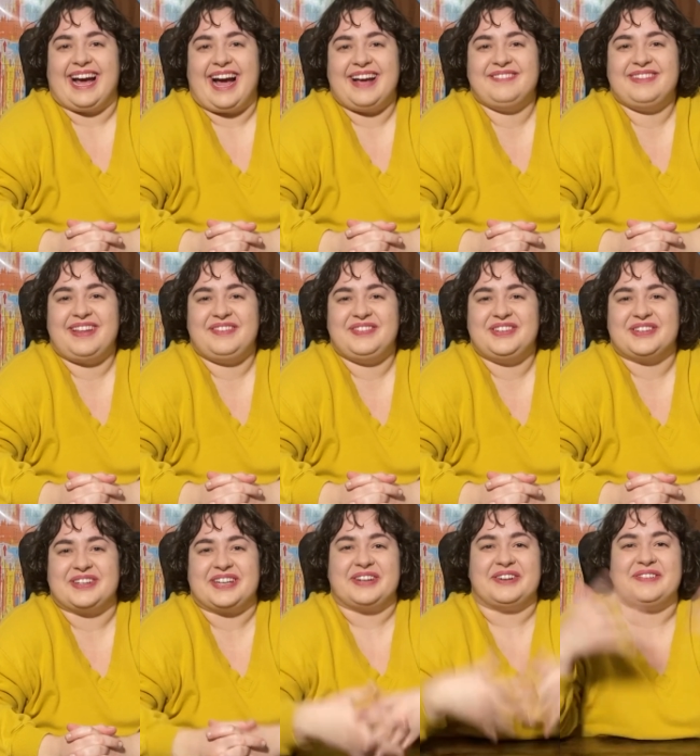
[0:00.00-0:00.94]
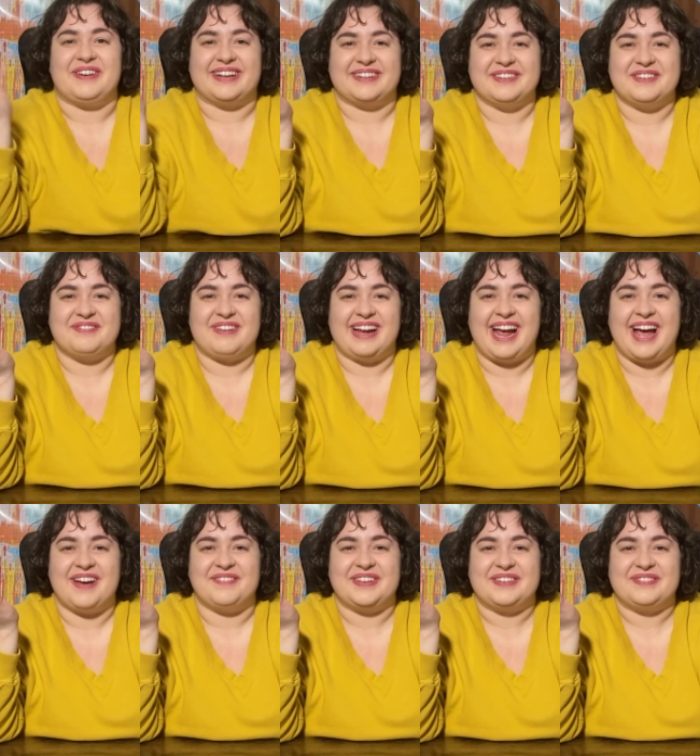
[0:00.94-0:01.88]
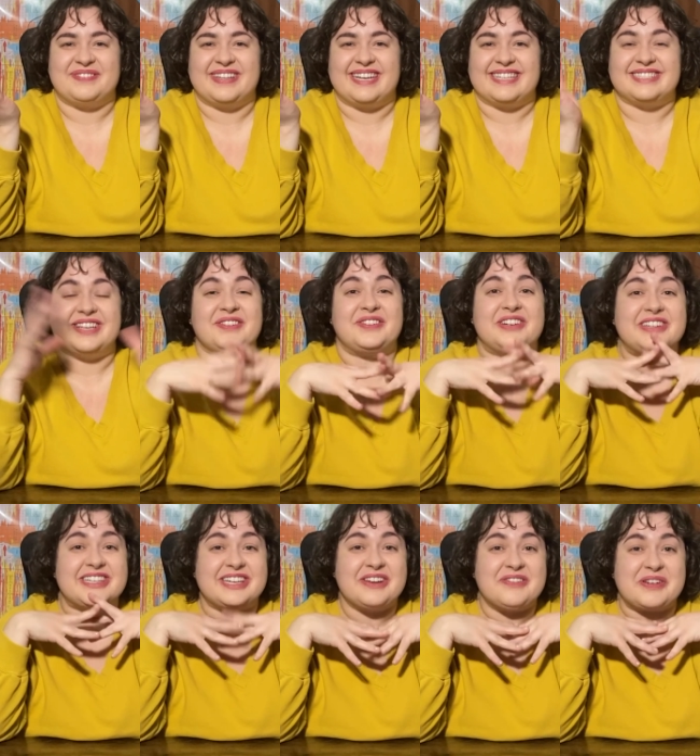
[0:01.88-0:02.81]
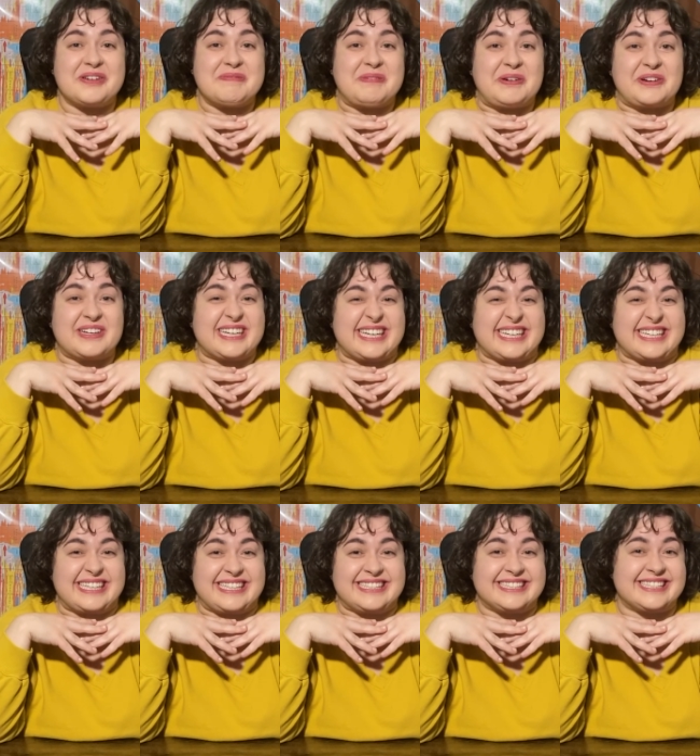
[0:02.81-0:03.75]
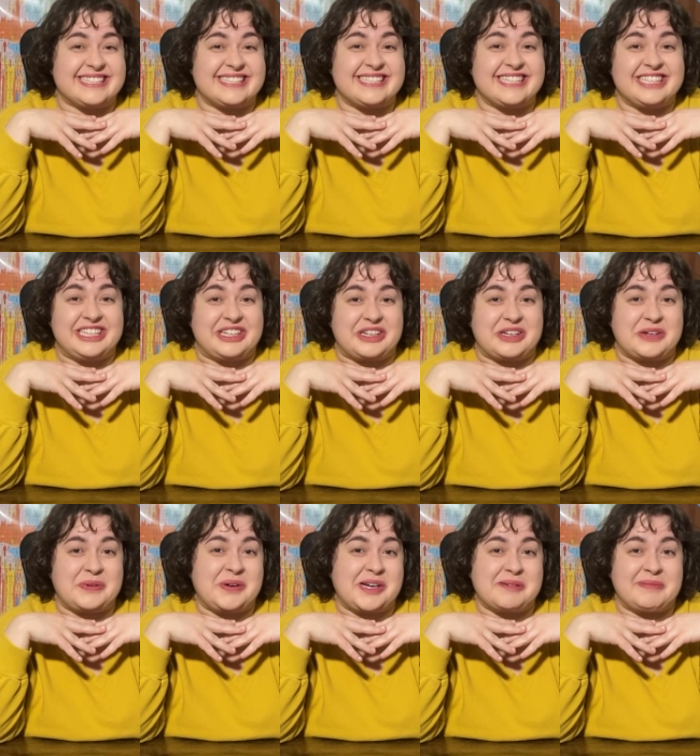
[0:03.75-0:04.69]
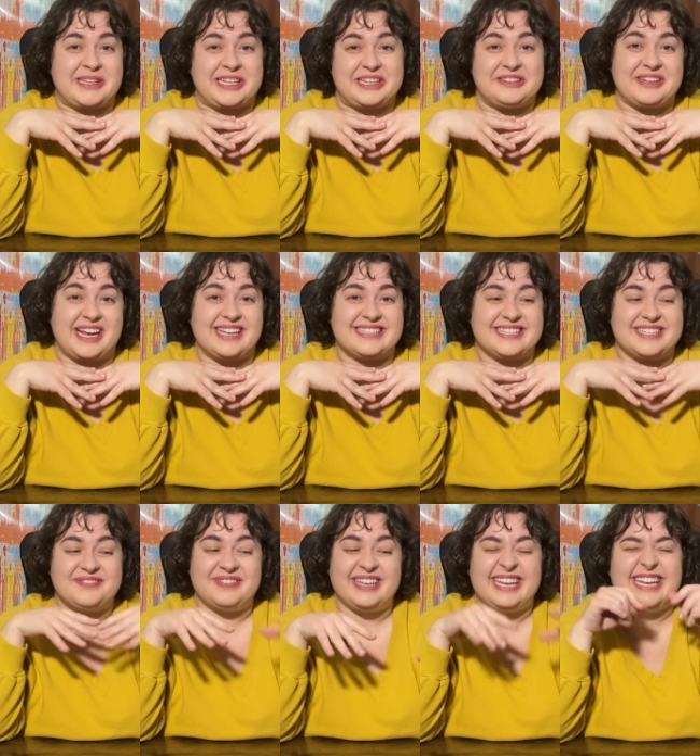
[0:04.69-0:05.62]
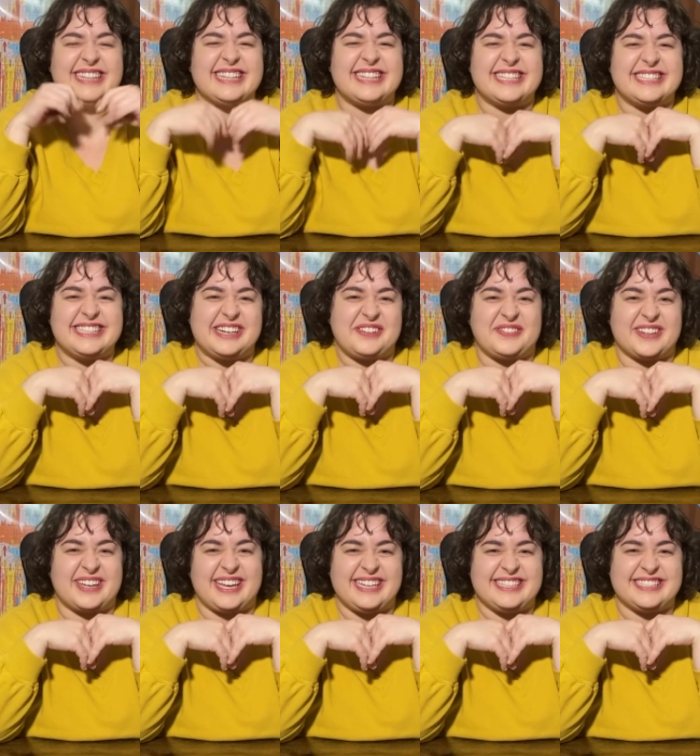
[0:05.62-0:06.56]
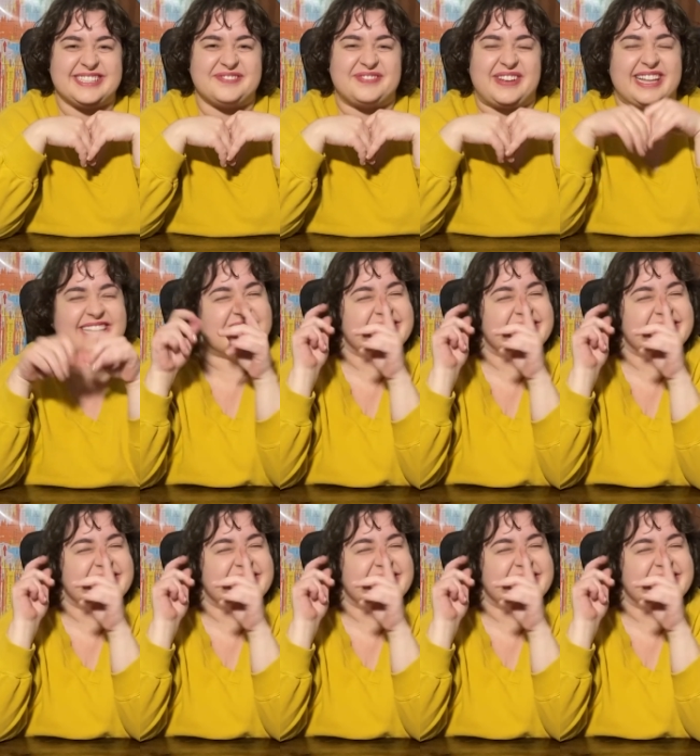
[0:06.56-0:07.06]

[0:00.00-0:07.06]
I'm Lovejoy. Welcome to my happy place. If you're looking for more inconsistent neuroqueer pleonasm, hit the little notification bell to go